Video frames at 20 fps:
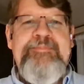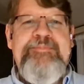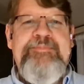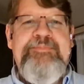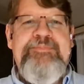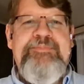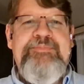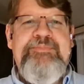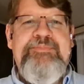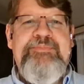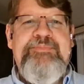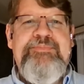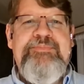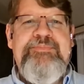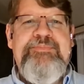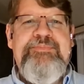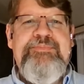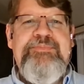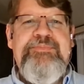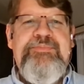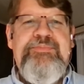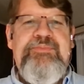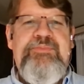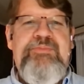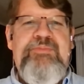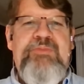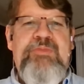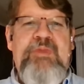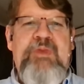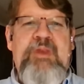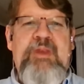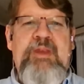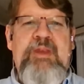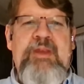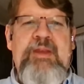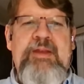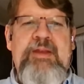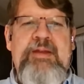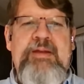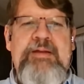
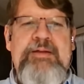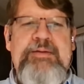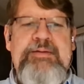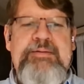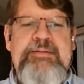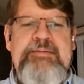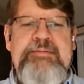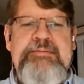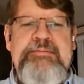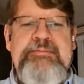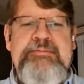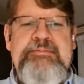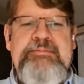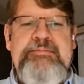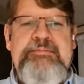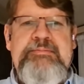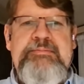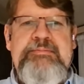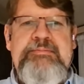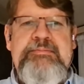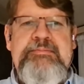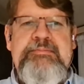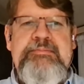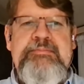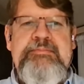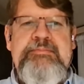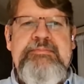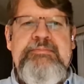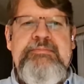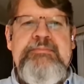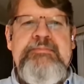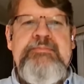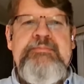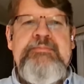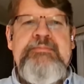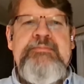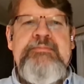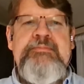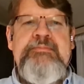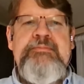
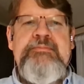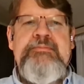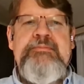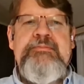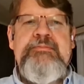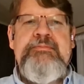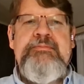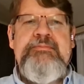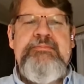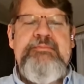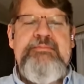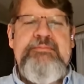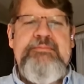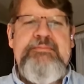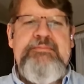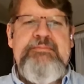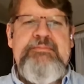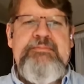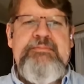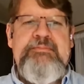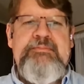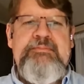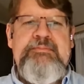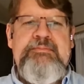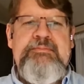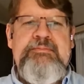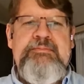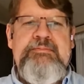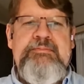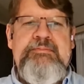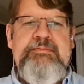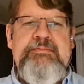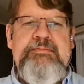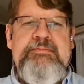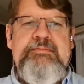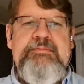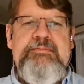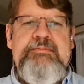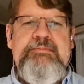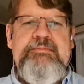
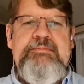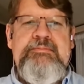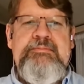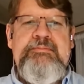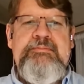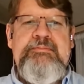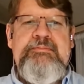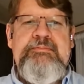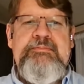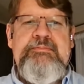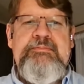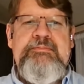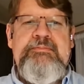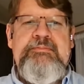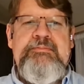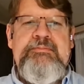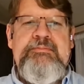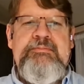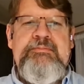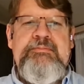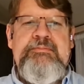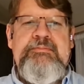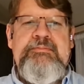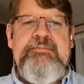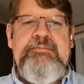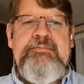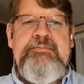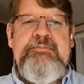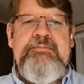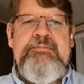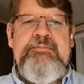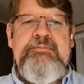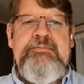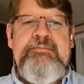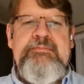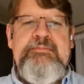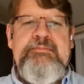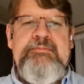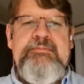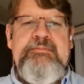(silent)